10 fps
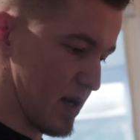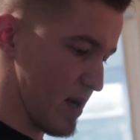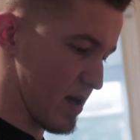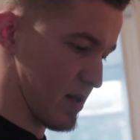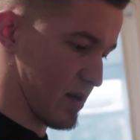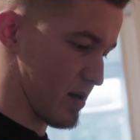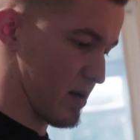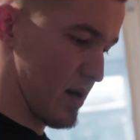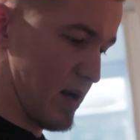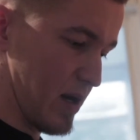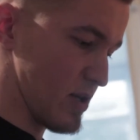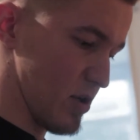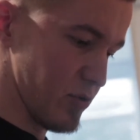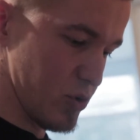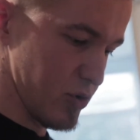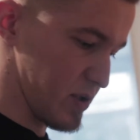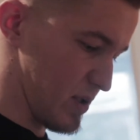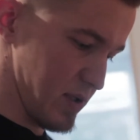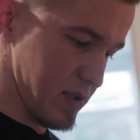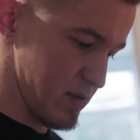and its own
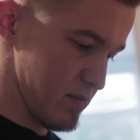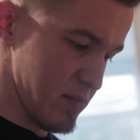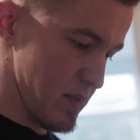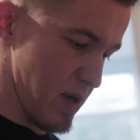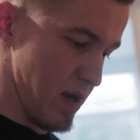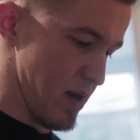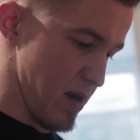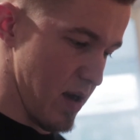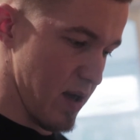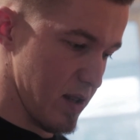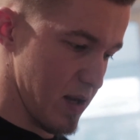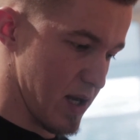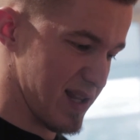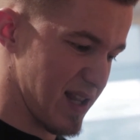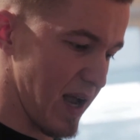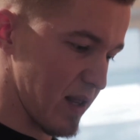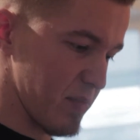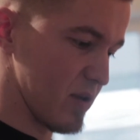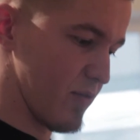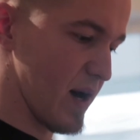juices and a tiny
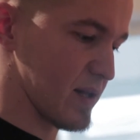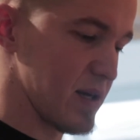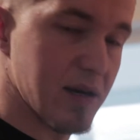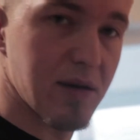bit of honey